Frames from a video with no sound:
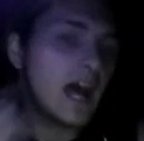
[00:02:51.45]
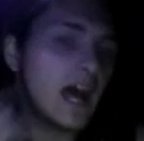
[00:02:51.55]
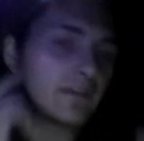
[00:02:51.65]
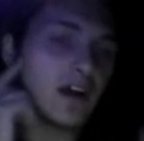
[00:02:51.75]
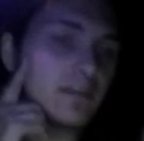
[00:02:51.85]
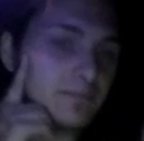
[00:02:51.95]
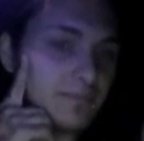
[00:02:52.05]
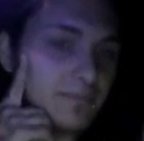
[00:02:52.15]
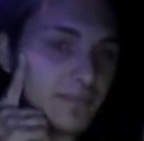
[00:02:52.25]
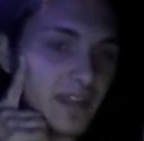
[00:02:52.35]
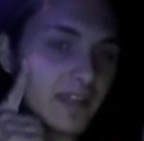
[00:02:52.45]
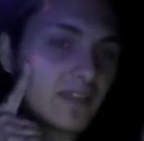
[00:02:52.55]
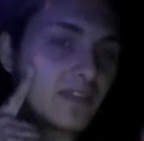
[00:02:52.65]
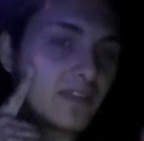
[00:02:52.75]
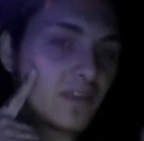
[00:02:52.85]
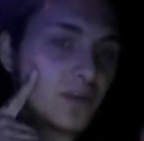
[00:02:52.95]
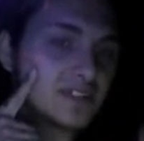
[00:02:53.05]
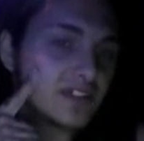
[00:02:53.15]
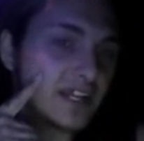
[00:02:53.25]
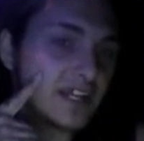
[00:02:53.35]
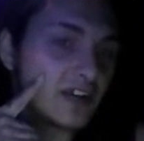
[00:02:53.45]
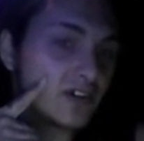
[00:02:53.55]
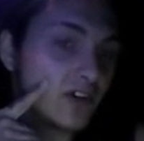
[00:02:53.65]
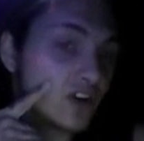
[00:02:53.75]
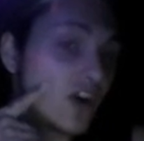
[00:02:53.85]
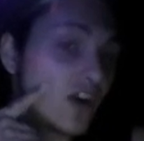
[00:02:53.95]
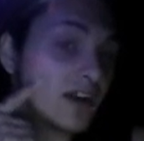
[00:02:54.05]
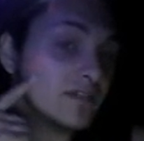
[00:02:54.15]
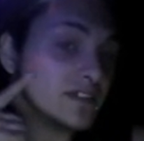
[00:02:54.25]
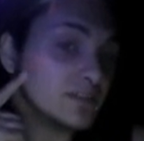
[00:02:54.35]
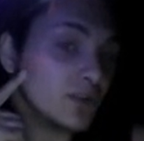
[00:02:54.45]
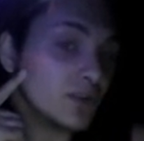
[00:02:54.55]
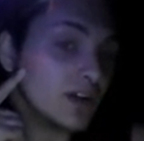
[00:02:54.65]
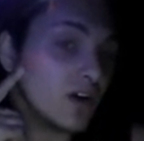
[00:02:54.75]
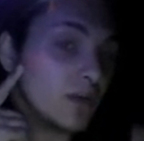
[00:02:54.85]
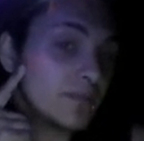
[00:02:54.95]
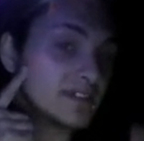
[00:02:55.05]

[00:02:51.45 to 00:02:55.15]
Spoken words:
I've got, like, the ones that are here are not invisible at all.